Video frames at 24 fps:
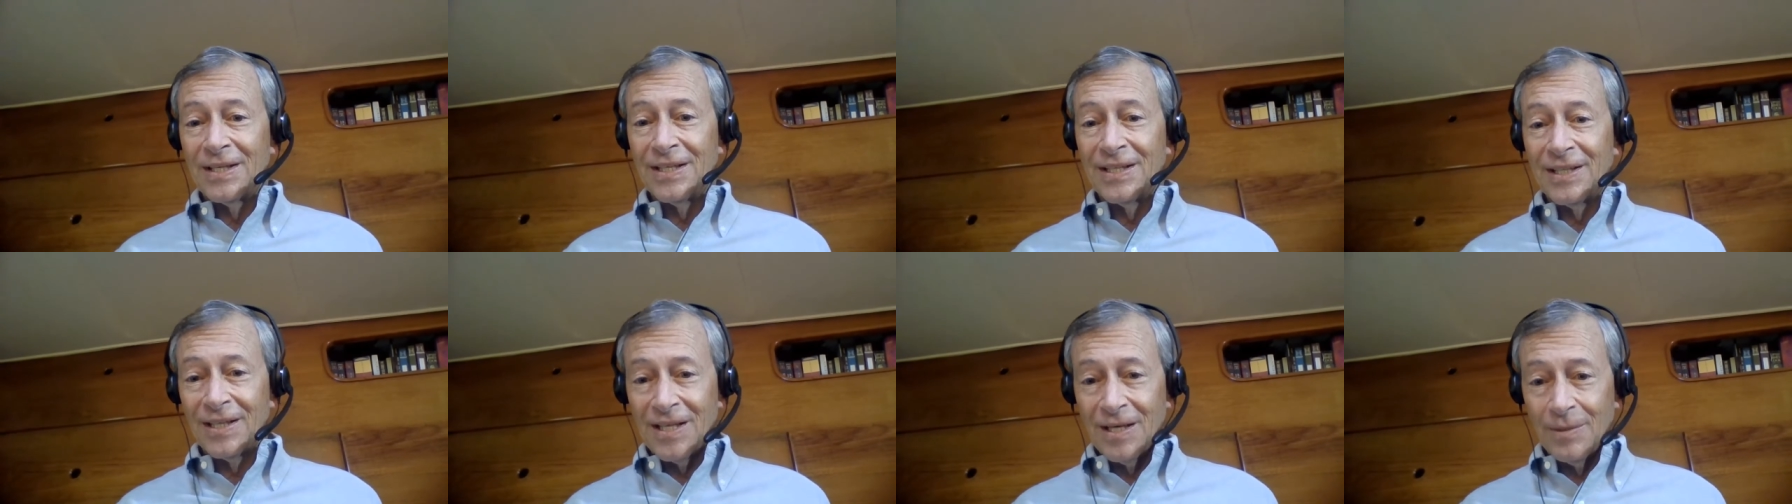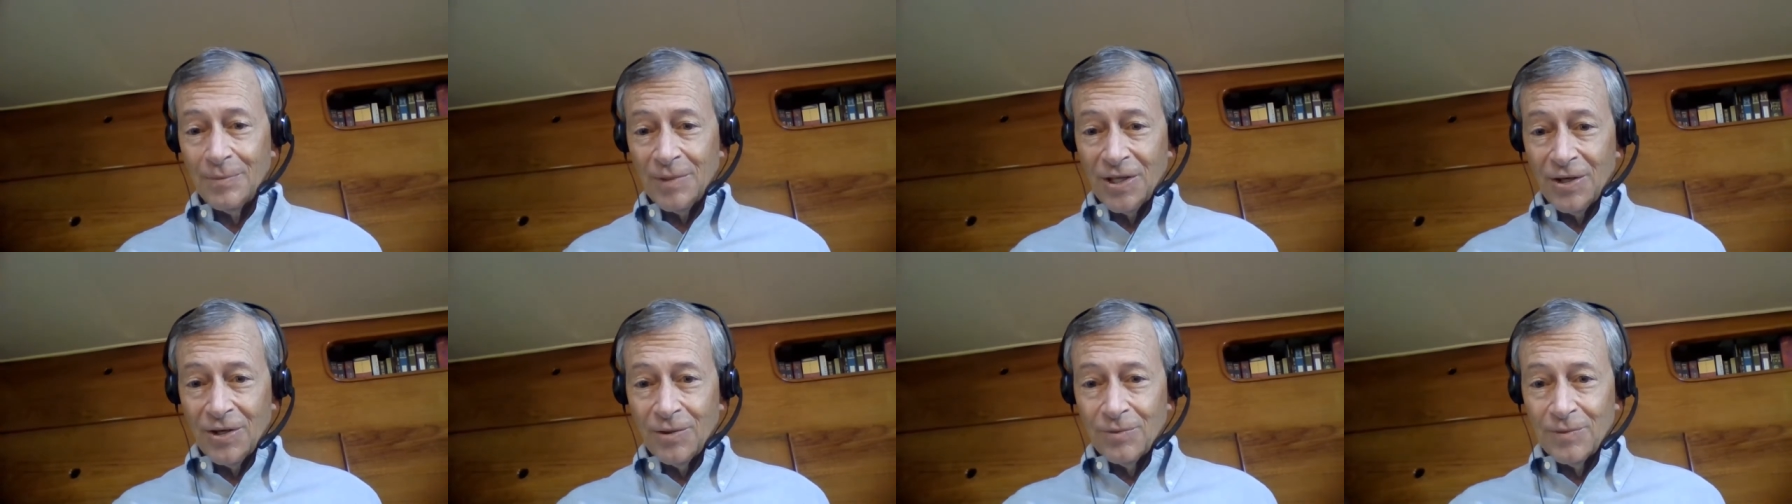big and
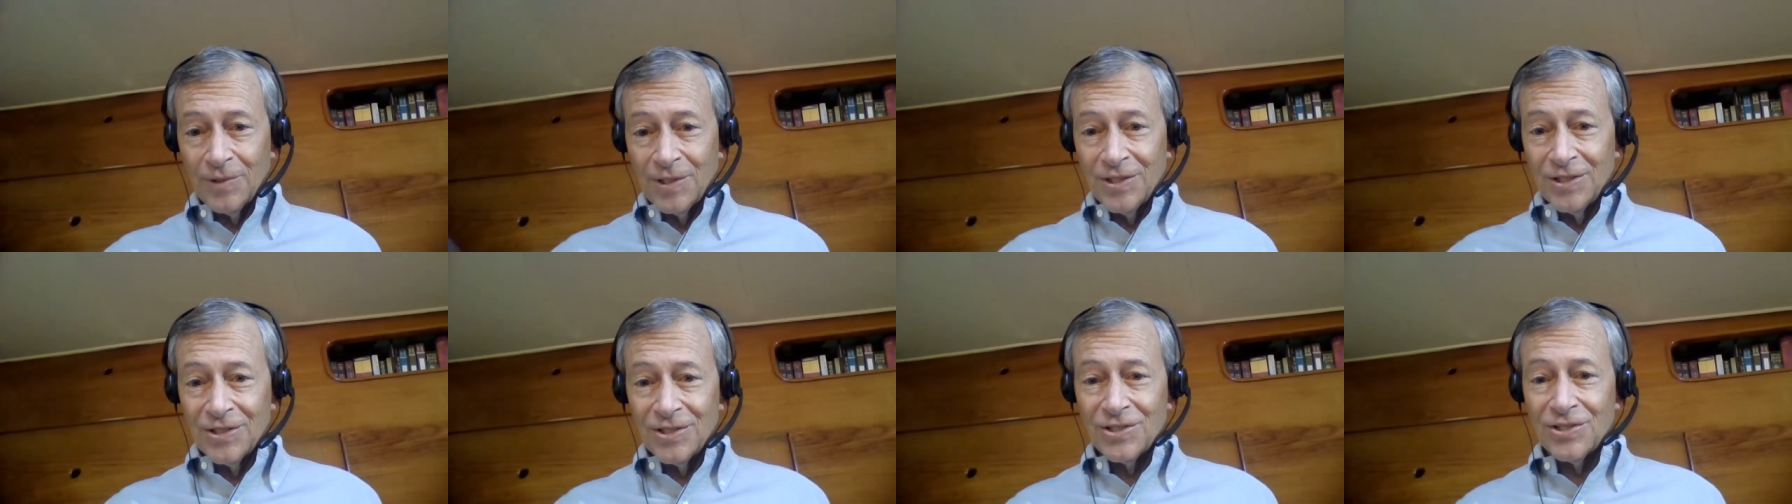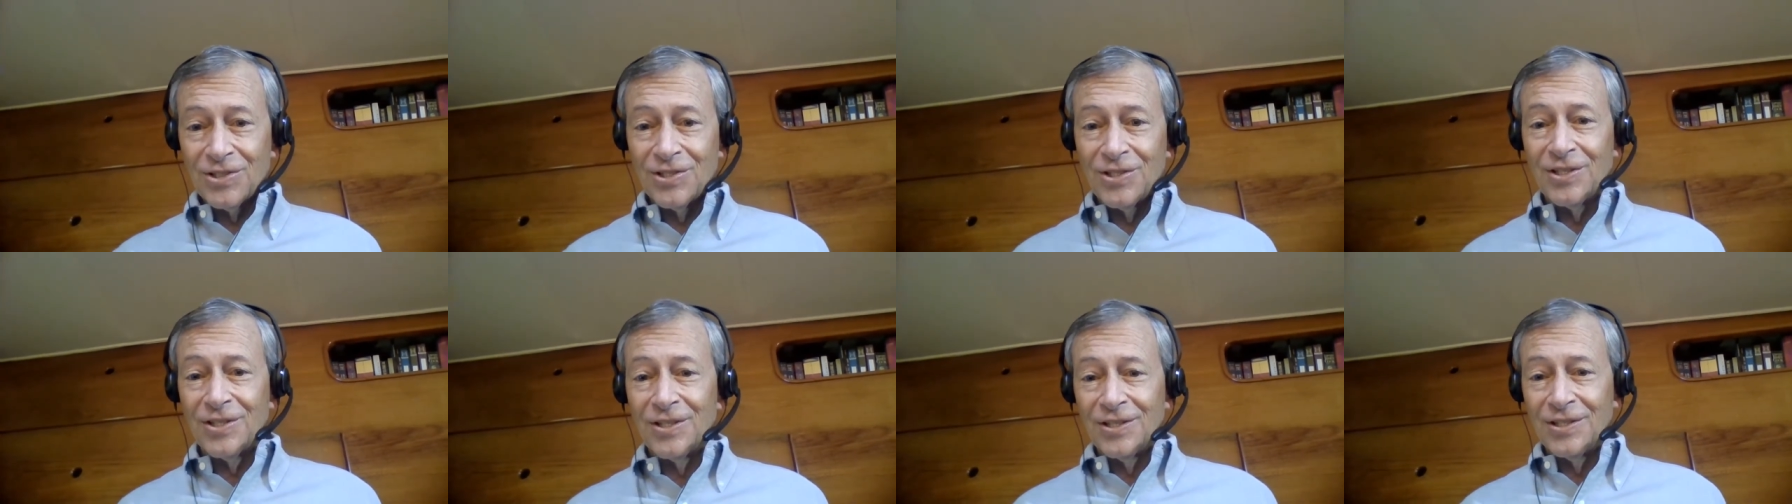coming over the
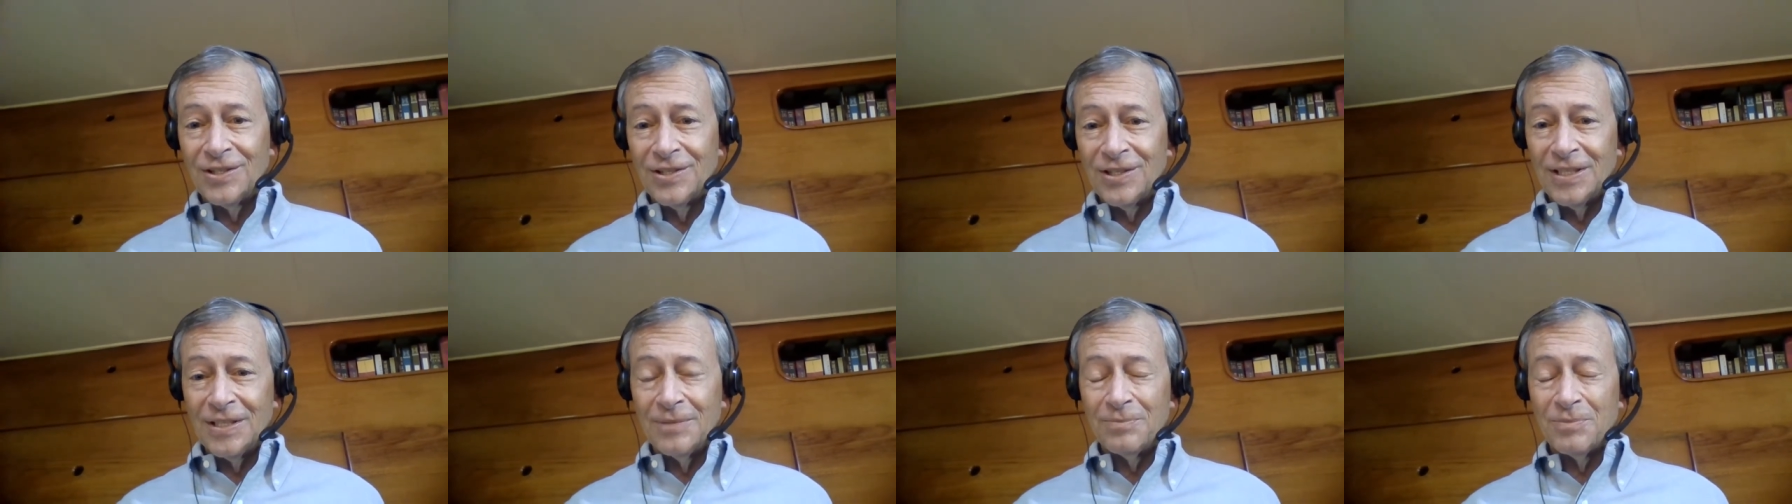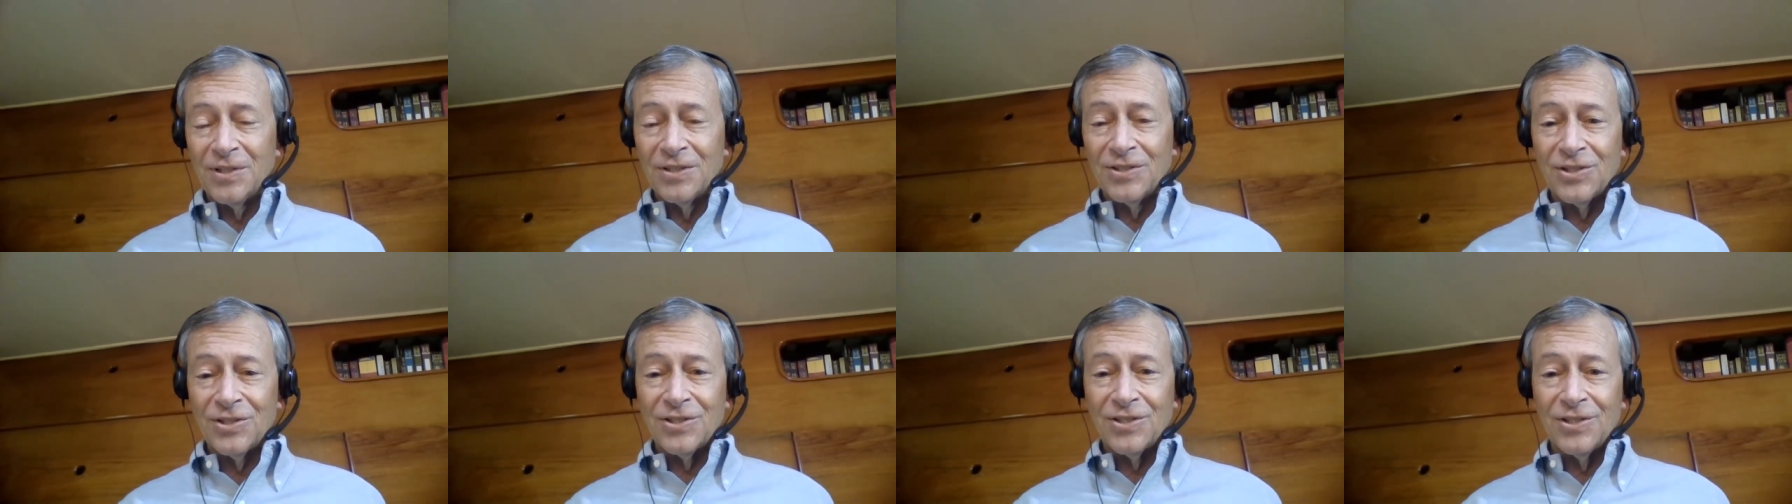stern, you keep
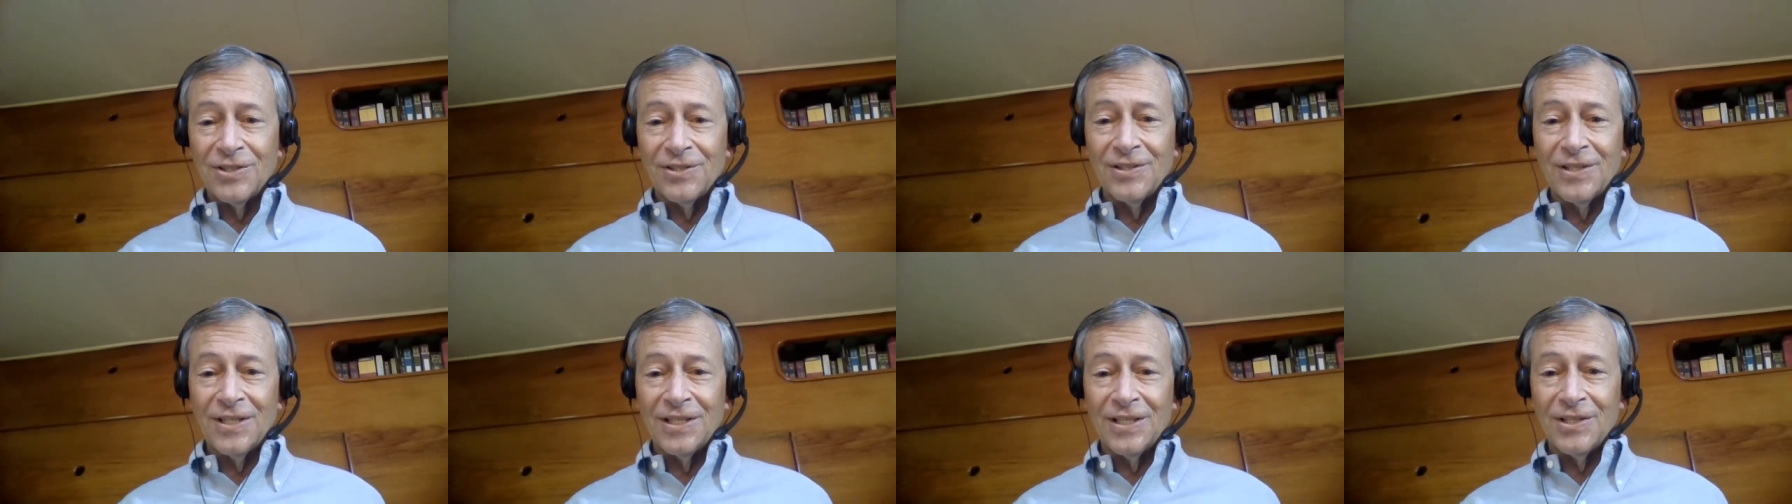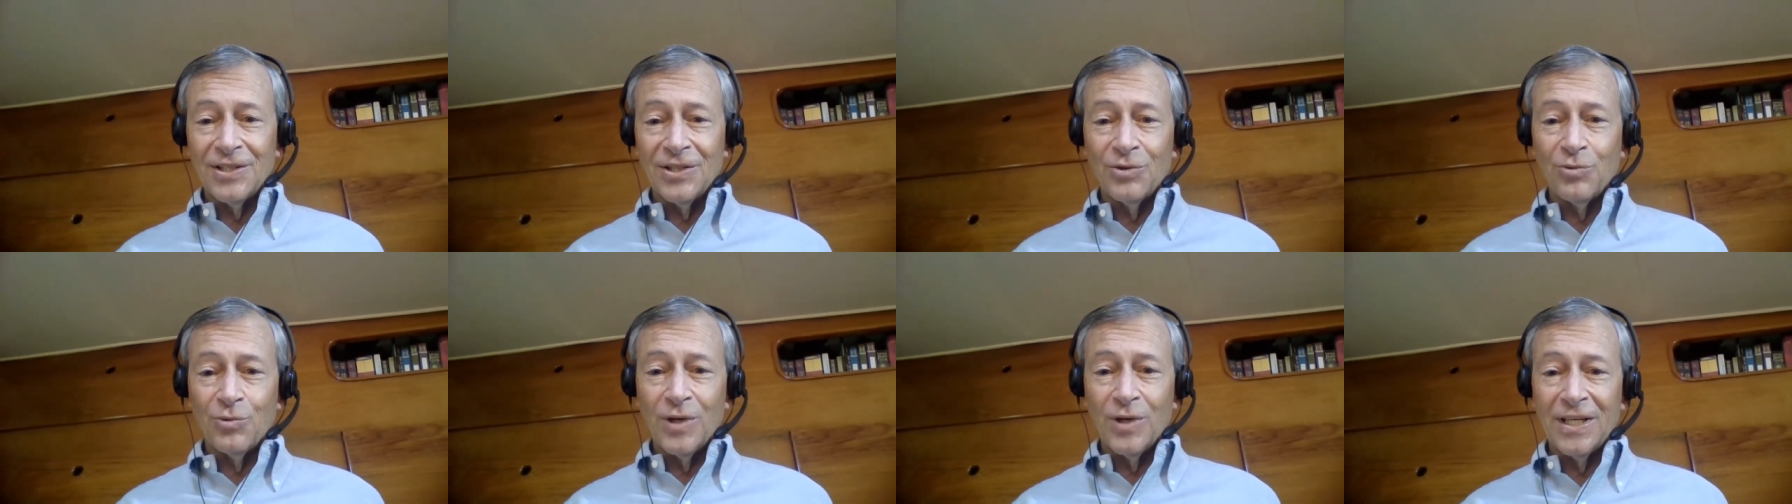the stern
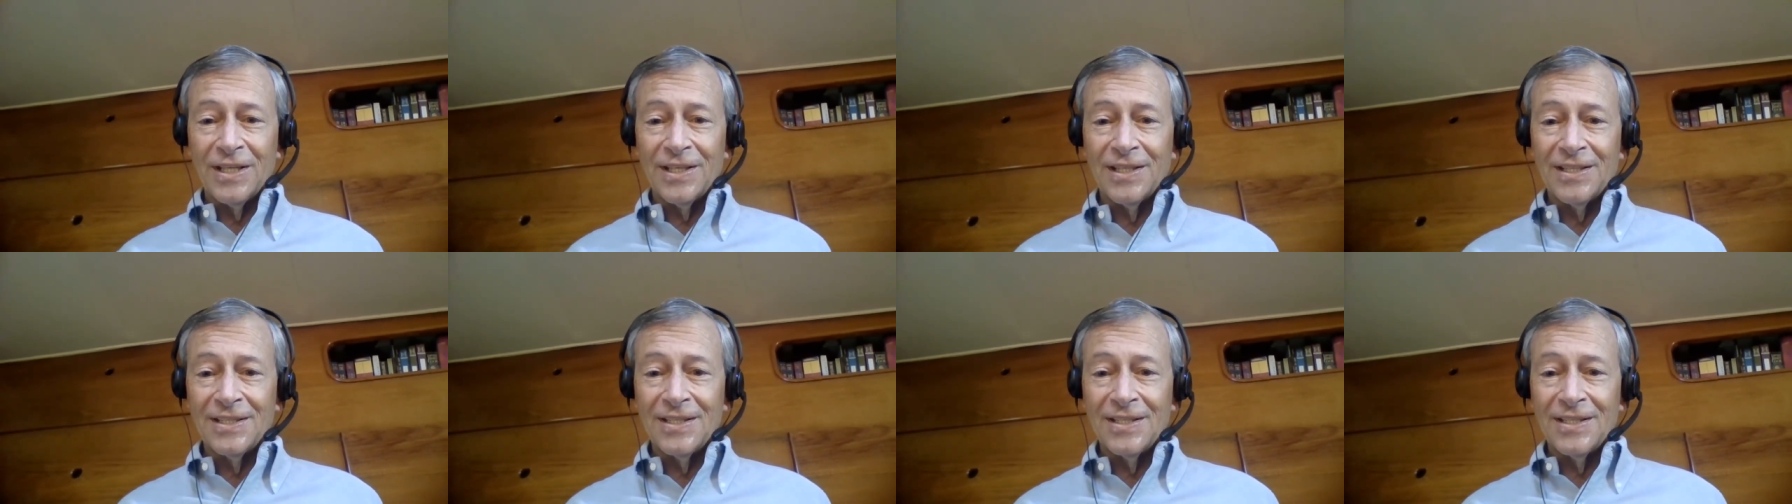into the wind.